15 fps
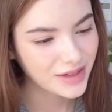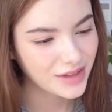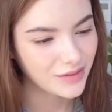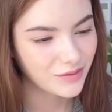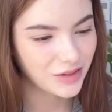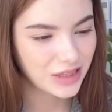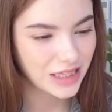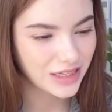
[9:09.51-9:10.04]

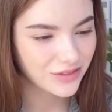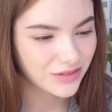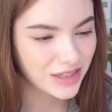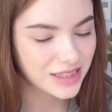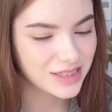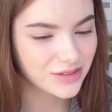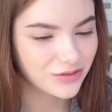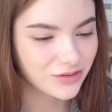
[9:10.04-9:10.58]
But like
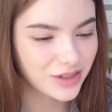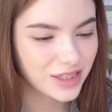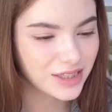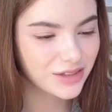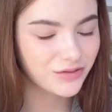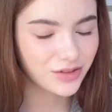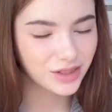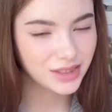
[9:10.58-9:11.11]
that's a
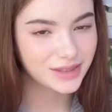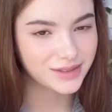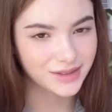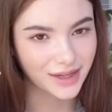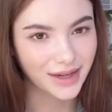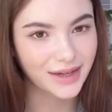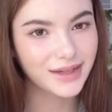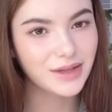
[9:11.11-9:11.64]
really
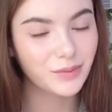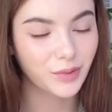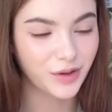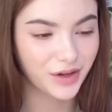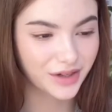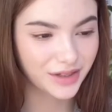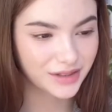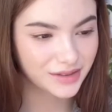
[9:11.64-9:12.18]
tiny
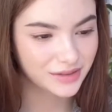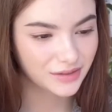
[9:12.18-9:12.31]
part,